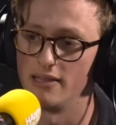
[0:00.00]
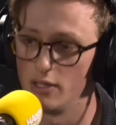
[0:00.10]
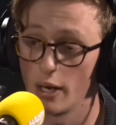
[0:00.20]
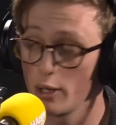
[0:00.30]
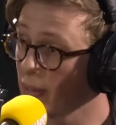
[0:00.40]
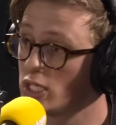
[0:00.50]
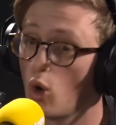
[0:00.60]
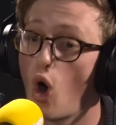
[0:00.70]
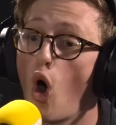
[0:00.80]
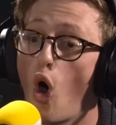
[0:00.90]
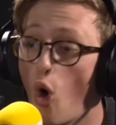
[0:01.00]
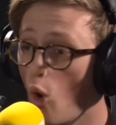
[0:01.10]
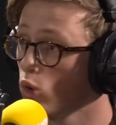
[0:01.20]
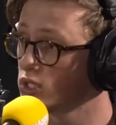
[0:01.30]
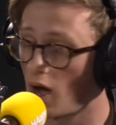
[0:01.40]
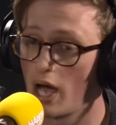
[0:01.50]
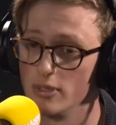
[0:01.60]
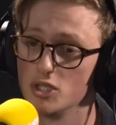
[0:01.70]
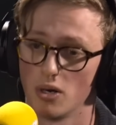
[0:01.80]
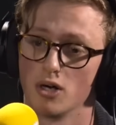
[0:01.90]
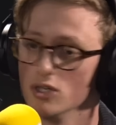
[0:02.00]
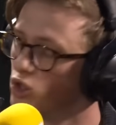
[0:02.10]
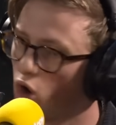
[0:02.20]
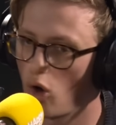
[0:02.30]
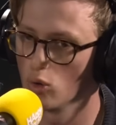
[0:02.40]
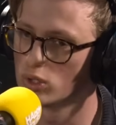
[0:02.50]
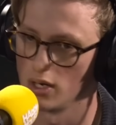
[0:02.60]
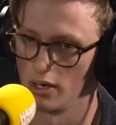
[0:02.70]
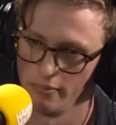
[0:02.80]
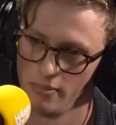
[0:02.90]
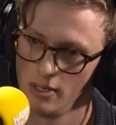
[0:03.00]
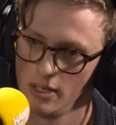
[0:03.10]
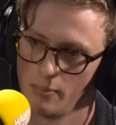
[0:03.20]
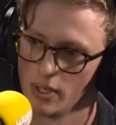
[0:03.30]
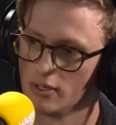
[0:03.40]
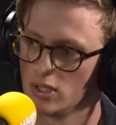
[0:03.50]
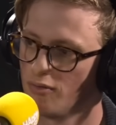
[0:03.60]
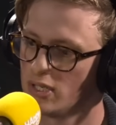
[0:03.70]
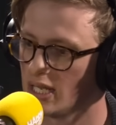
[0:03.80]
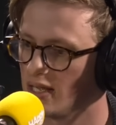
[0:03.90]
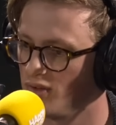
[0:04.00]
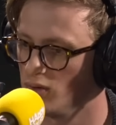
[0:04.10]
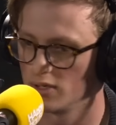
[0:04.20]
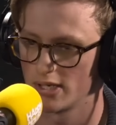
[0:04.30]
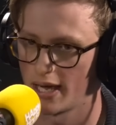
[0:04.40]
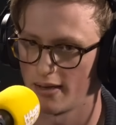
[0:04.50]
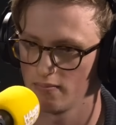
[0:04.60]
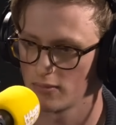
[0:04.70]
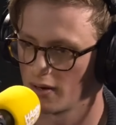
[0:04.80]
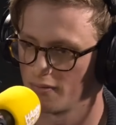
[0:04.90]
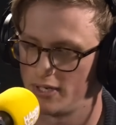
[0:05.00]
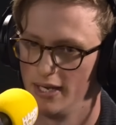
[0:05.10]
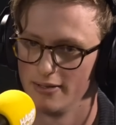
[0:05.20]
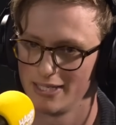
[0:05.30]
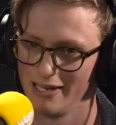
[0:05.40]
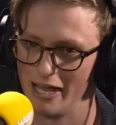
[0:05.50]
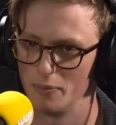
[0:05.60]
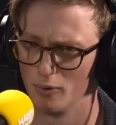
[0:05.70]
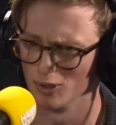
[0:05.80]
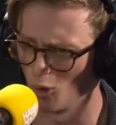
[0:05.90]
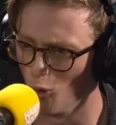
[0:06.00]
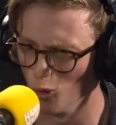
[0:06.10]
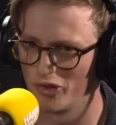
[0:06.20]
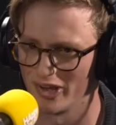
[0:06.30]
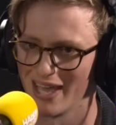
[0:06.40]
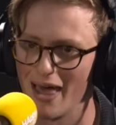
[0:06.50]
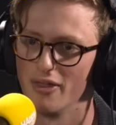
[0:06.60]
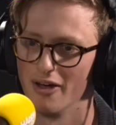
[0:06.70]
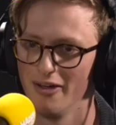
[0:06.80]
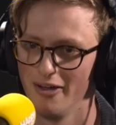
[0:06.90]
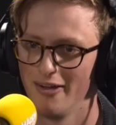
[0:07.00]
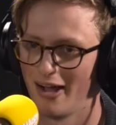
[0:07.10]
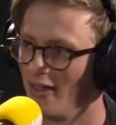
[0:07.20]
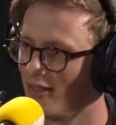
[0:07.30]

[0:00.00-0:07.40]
Basically your whole time is structured the whole time, because obviously if you just get kind of teenage boys all together, and